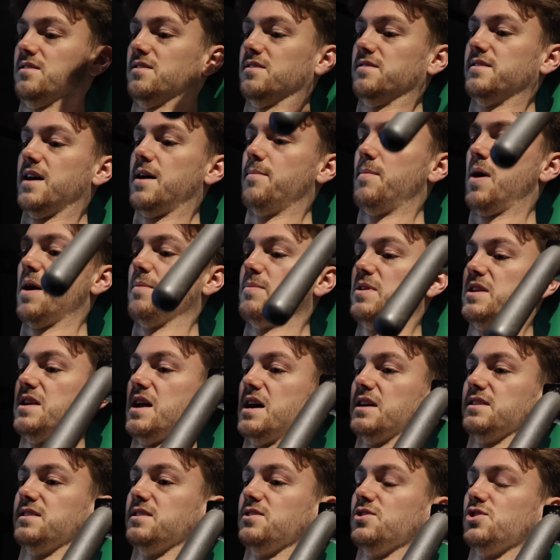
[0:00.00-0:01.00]
that might be the
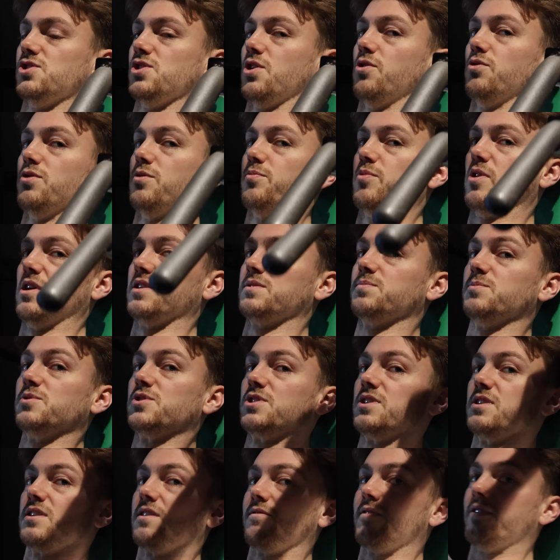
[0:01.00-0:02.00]
nicest shoulder press
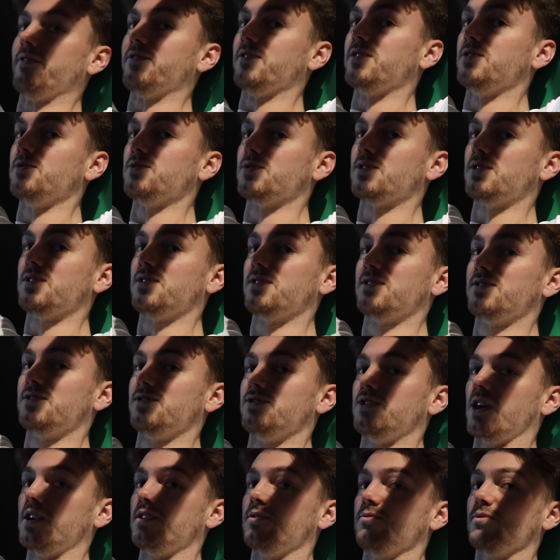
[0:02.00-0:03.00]
machine I've ever used.
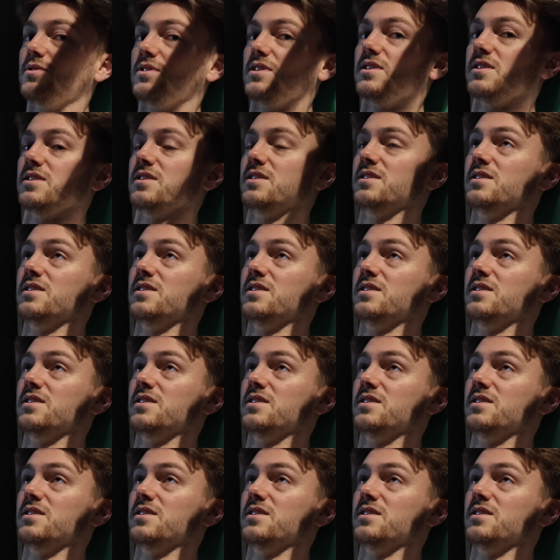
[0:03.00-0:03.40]
Genuinely,